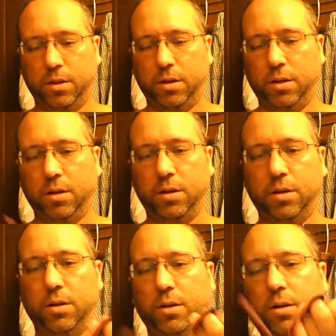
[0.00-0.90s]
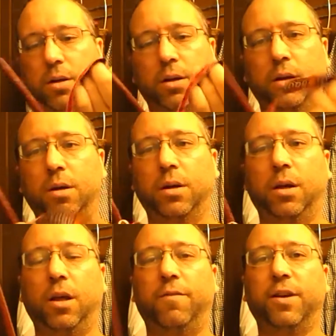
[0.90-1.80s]

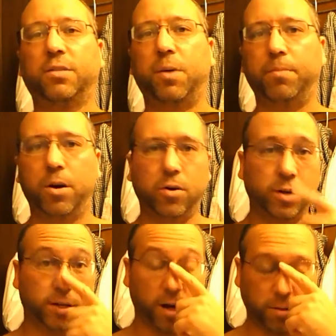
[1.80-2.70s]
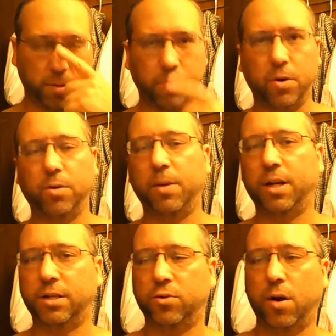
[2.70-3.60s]
He fixed my bow. He tightened my bow to
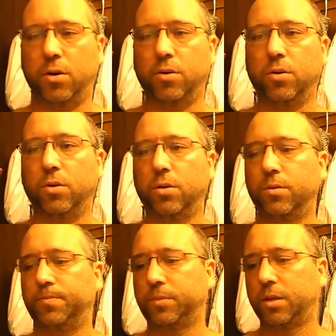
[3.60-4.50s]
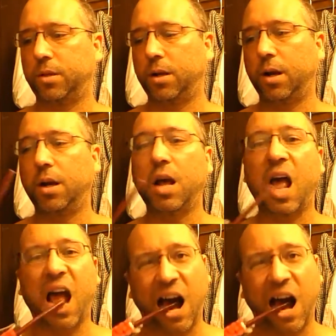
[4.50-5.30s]
make it stronger today.